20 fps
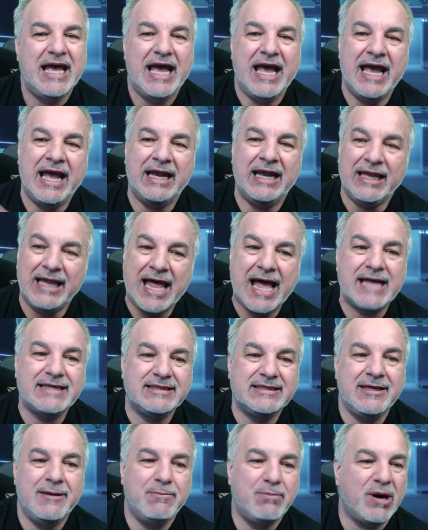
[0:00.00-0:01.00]
And
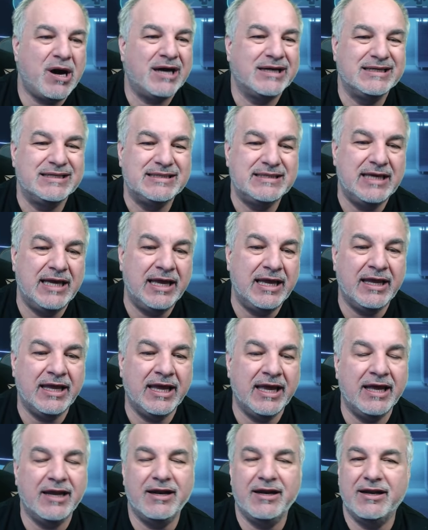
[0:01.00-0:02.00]
Last Epoch is hitting
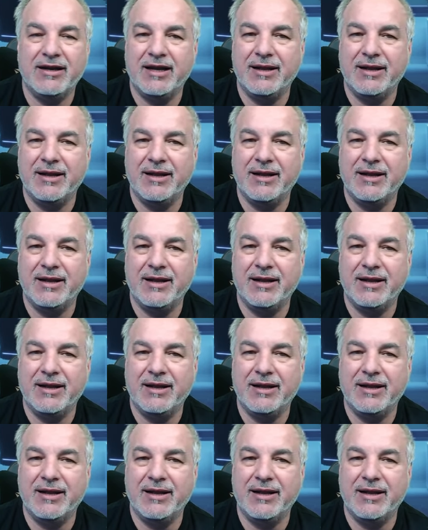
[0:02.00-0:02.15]
it